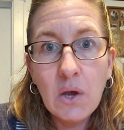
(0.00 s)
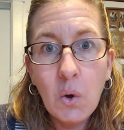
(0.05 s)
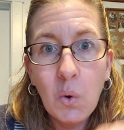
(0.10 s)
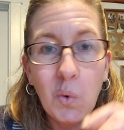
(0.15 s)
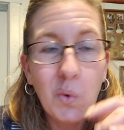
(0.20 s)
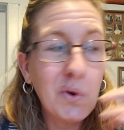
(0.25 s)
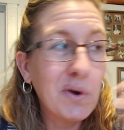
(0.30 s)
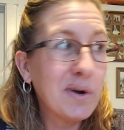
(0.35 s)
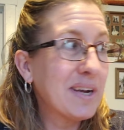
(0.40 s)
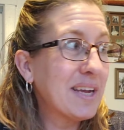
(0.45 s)

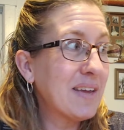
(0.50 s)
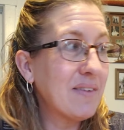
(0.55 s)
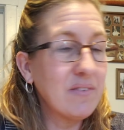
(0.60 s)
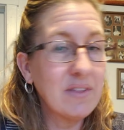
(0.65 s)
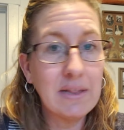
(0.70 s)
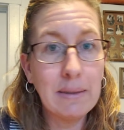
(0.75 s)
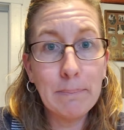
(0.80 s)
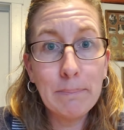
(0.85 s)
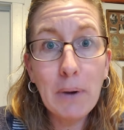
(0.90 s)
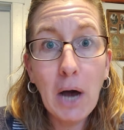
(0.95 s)
or even
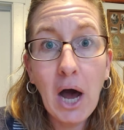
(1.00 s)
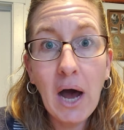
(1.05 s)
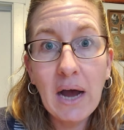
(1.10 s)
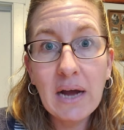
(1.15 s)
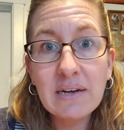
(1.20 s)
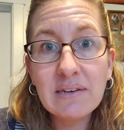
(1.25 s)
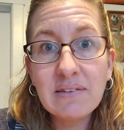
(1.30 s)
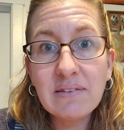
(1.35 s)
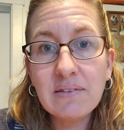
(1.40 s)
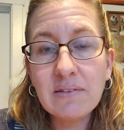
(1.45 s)
the
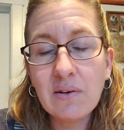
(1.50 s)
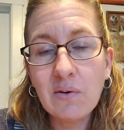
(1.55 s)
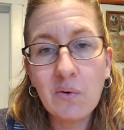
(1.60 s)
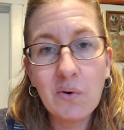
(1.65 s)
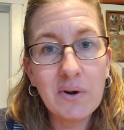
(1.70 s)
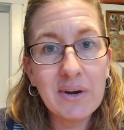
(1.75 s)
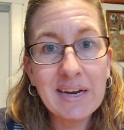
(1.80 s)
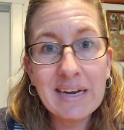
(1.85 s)
box or